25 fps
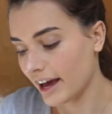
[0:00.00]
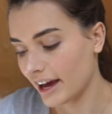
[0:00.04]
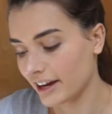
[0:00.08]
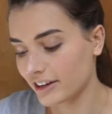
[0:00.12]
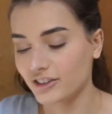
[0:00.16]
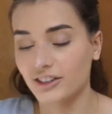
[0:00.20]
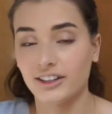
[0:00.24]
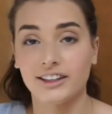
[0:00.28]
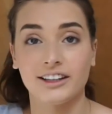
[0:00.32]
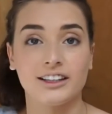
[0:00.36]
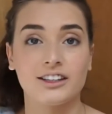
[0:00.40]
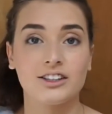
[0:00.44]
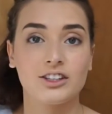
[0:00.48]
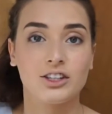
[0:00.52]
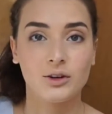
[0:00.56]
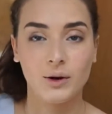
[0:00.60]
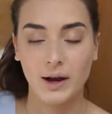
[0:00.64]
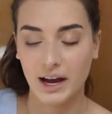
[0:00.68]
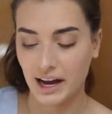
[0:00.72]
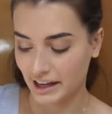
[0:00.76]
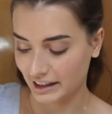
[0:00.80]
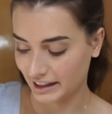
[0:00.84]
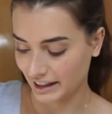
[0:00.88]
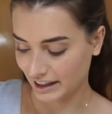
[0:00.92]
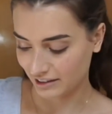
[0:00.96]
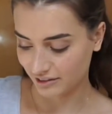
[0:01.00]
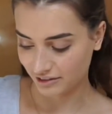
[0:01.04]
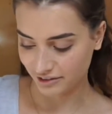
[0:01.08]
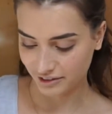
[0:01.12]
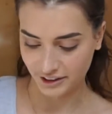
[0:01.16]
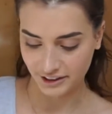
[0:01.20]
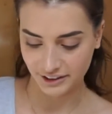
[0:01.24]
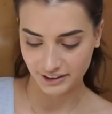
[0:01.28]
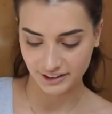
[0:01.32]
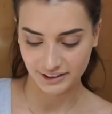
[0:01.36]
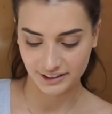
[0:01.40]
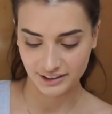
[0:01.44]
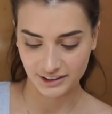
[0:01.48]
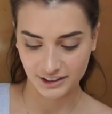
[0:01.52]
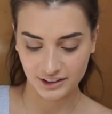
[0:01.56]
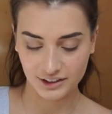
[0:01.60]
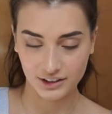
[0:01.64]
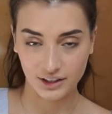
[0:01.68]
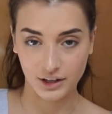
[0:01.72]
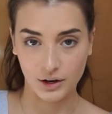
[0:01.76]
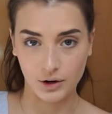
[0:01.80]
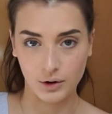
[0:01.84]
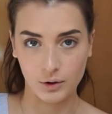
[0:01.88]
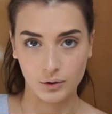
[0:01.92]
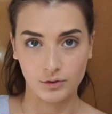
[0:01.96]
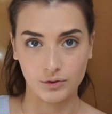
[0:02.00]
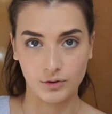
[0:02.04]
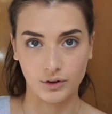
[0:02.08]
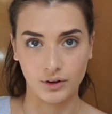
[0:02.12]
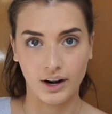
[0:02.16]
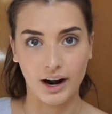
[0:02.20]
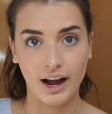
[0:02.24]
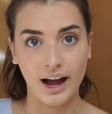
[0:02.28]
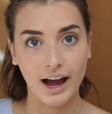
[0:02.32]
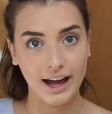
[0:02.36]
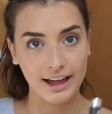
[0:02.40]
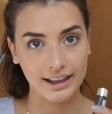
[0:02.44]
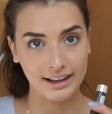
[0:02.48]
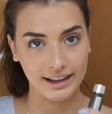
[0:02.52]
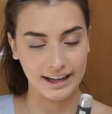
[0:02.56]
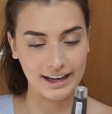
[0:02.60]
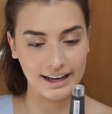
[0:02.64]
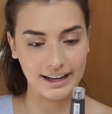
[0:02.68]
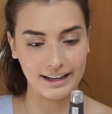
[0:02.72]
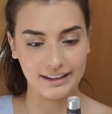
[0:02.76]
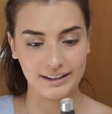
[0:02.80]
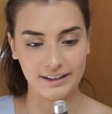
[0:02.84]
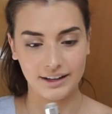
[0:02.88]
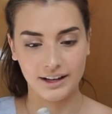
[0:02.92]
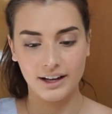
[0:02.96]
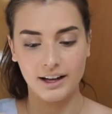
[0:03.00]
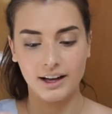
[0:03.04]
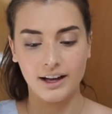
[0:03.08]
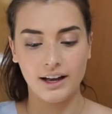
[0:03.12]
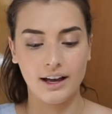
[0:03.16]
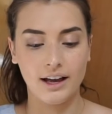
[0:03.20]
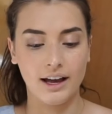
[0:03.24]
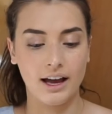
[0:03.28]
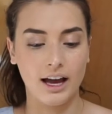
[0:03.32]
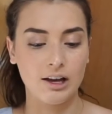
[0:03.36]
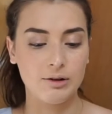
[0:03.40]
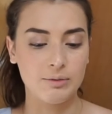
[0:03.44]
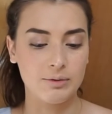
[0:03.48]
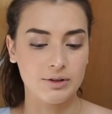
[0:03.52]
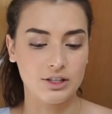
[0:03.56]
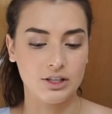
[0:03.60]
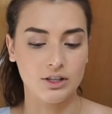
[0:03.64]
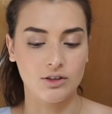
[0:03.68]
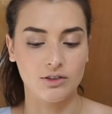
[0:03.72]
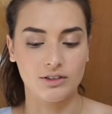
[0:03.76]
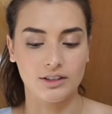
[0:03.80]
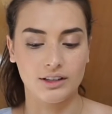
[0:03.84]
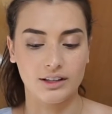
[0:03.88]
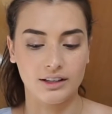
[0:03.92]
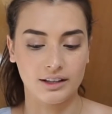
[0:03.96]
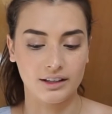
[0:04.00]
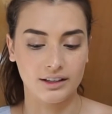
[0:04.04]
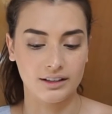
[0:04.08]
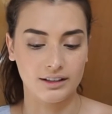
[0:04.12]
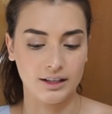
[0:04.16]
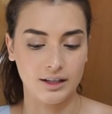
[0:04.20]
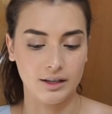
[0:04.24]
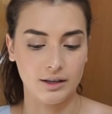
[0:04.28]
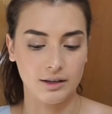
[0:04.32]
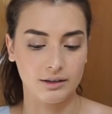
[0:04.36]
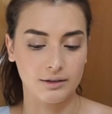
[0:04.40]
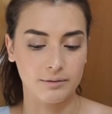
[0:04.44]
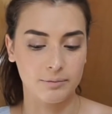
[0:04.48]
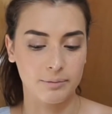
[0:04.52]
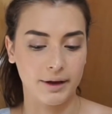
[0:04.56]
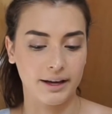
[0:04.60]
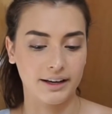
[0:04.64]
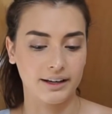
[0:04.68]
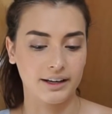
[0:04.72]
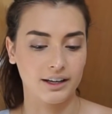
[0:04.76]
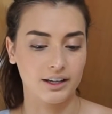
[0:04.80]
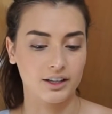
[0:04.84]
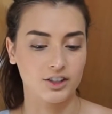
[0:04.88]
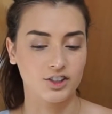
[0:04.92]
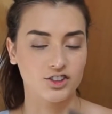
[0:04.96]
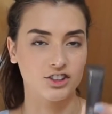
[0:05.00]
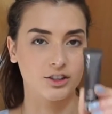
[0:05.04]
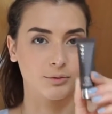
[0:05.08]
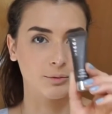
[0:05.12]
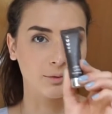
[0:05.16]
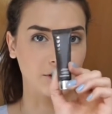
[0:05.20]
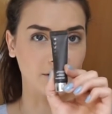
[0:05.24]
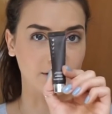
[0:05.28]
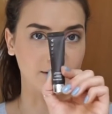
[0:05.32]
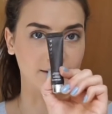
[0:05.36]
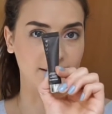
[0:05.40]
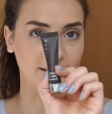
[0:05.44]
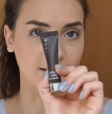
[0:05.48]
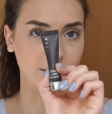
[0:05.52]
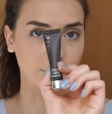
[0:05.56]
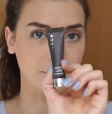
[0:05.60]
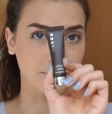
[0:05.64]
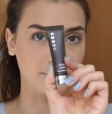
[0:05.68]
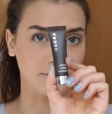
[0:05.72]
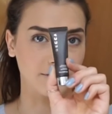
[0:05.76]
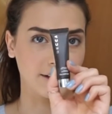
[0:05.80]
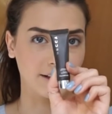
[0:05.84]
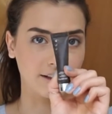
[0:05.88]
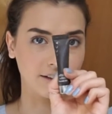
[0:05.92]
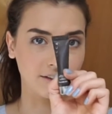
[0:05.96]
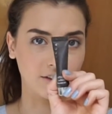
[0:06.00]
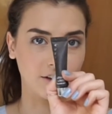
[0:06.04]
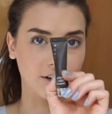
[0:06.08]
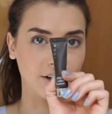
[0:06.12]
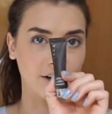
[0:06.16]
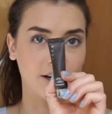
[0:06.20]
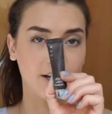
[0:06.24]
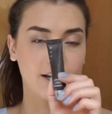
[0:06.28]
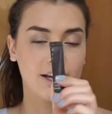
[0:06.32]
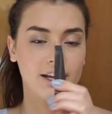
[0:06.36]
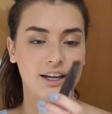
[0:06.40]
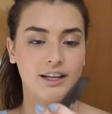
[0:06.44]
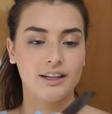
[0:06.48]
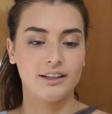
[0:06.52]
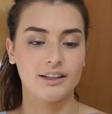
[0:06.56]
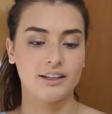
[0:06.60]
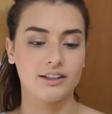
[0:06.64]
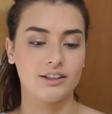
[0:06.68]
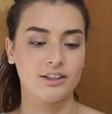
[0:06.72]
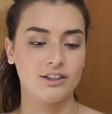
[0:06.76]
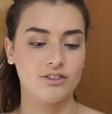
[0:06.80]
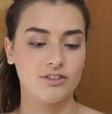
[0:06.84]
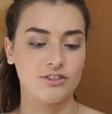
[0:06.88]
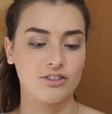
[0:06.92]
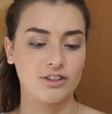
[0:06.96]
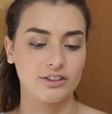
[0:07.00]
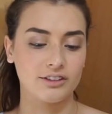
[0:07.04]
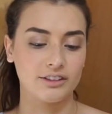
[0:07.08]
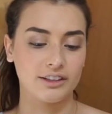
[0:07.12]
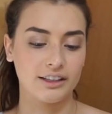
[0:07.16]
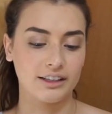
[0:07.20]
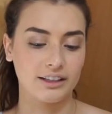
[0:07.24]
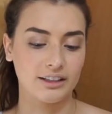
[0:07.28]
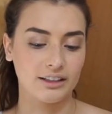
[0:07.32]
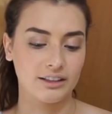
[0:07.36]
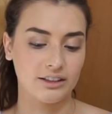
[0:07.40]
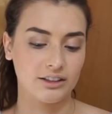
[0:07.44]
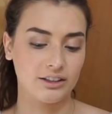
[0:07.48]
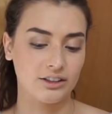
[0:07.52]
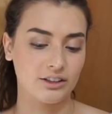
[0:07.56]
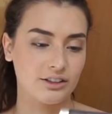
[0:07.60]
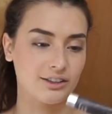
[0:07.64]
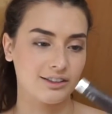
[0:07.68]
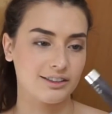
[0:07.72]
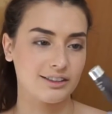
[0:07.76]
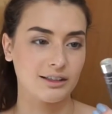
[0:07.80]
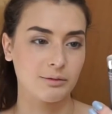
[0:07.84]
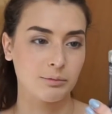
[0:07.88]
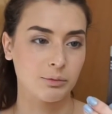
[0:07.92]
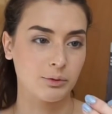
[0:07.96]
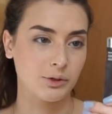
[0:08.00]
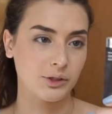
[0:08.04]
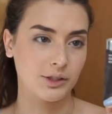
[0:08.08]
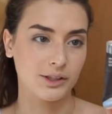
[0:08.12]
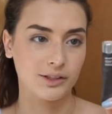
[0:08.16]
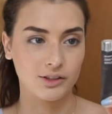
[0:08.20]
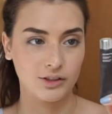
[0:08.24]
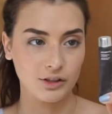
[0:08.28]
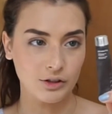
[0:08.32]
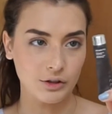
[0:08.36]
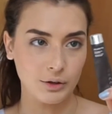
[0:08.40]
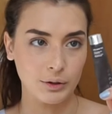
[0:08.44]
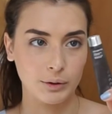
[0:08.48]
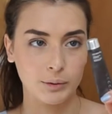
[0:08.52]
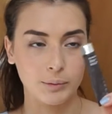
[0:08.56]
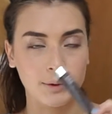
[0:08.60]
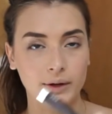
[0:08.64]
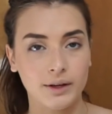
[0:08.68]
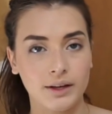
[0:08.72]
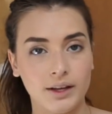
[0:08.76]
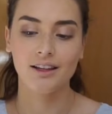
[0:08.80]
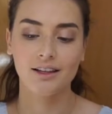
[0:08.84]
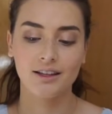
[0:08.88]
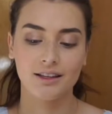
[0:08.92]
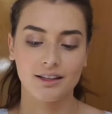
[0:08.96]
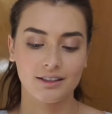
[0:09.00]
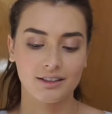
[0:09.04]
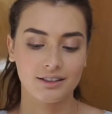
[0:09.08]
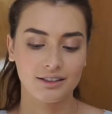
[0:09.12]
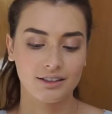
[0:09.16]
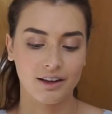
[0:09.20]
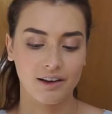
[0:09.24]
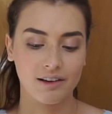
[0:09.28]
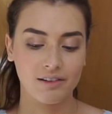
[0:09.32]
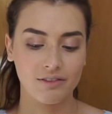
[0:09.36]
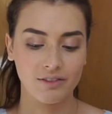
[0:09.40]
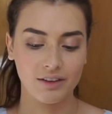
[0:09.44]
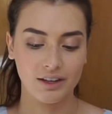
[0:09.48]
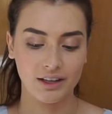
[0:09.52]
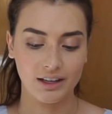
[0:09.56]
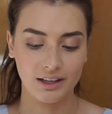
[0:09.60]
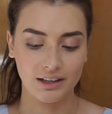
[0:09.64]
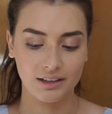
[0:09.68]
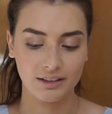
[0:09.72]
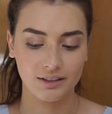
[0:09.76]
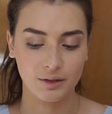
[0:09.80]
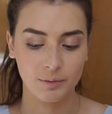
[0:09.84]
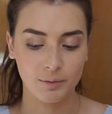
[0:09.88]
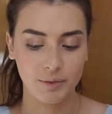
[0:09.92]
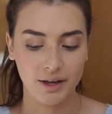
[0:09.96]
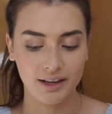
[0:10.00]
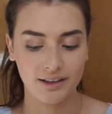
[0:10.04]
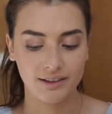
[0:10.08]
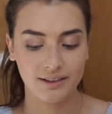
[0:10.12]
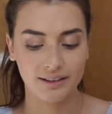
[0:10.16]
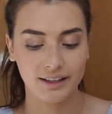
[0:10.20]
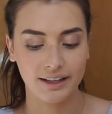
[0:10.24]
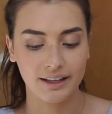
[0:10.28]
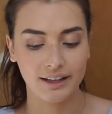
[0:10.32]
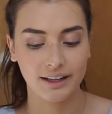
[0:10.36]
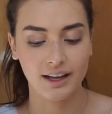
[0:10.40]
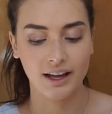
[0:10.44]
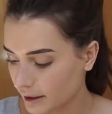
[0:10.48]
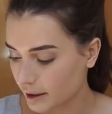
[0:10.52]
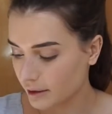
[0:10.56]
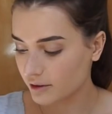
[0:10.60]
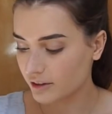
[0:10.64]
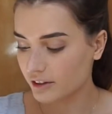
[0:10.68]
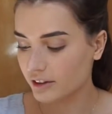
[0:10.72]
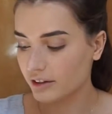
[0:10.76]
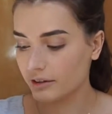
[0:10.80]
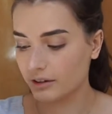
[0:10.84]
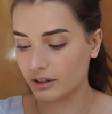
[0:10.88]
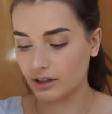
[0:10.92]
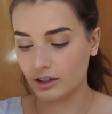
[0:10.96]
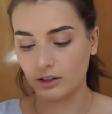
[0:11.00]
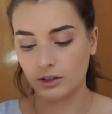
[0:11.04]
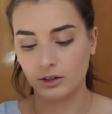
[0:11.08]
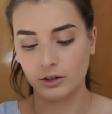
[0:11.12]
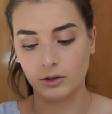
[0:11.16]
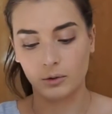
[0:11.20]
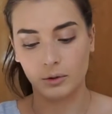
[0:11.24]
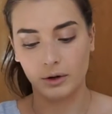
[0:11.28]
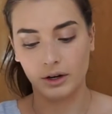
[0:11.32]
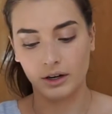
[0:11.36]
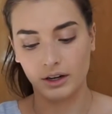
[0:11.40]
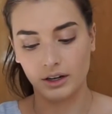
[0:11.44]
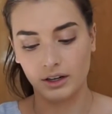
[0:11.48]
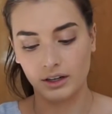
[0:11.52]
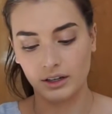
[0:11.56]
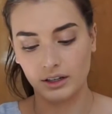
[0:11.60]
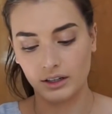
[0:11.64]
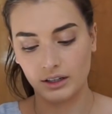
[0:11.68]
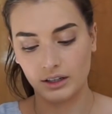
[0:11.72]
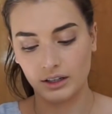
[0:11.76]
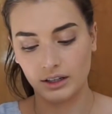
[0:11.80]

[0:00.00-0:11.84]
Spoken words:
actually let's do highlight first. So for highlight, I've been using the Becca Shimmering Skin Perfector. This is just like a little sample tube. This stuff is amazing. I'm just going to squirt